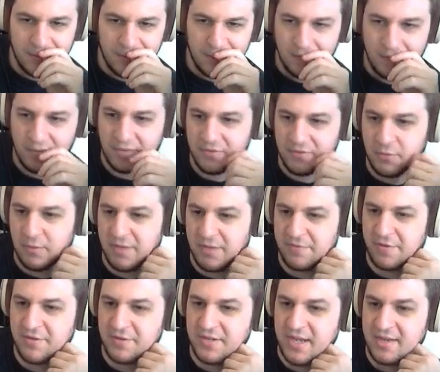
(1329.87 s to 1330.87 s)
we have to wait
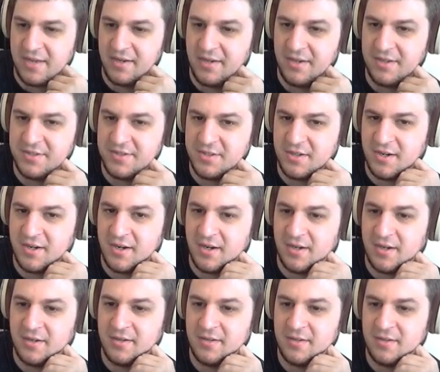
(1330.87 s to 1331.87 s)
for Dan to
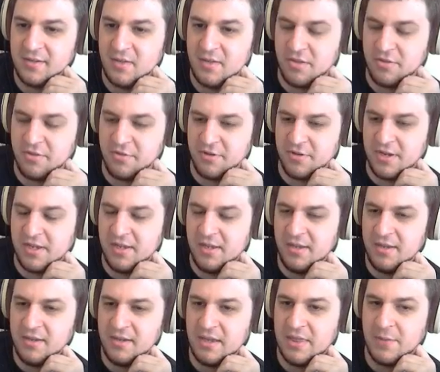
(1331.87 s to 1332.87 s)
discard the 3,
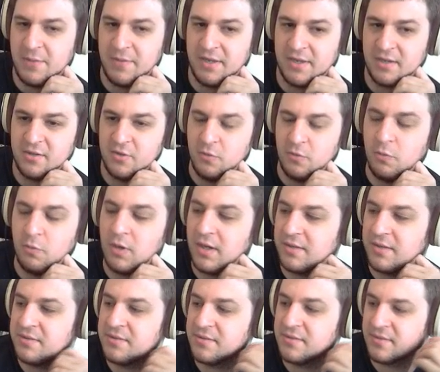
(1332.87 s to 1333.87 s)
and then we can clue
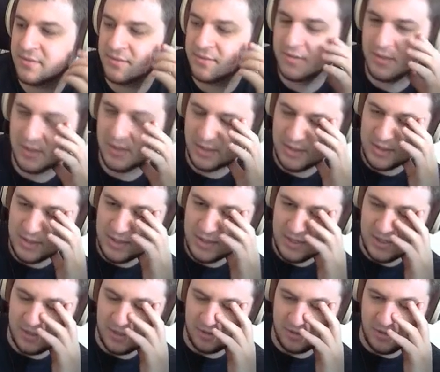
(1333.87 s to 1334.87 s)
1s.
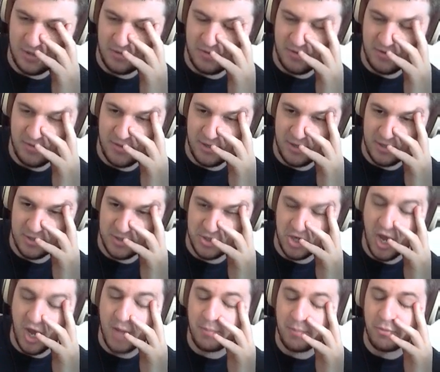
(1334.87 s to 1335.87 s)
And he'll know that the
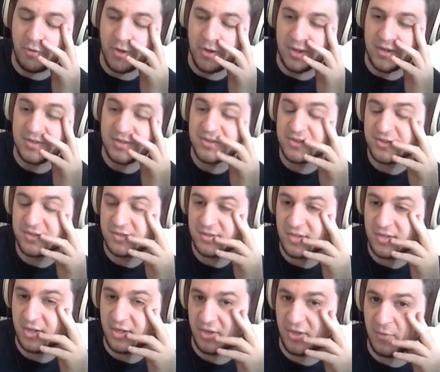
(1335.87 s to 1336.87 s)
chop one is
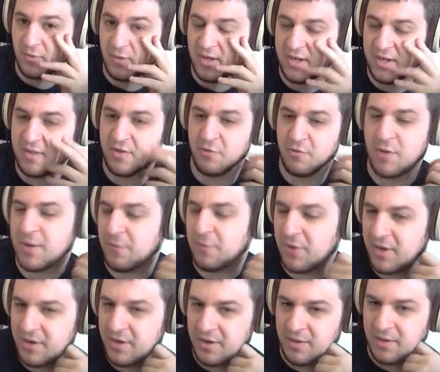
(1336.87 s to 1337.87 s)
a good one, either red
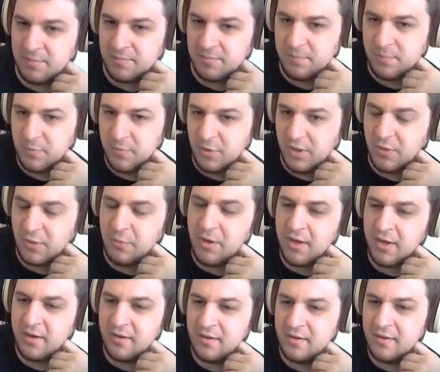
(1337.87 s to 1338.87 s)
one or green
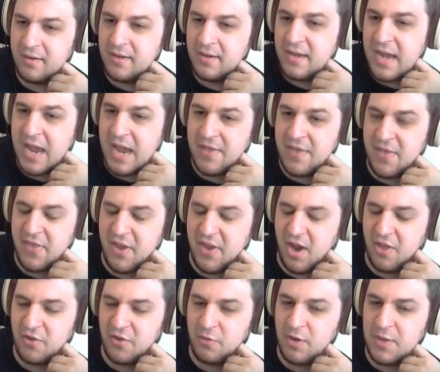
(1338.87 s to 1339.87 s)
one, and that the
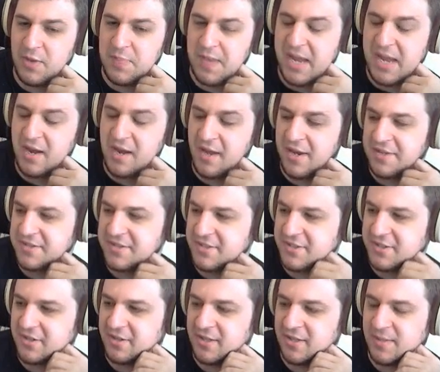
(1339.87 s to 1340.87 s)
other one may not
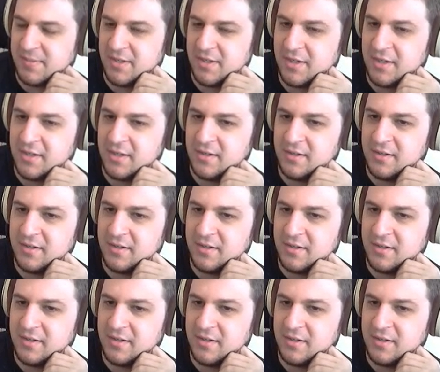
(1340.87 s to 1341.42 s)
necessarily be good.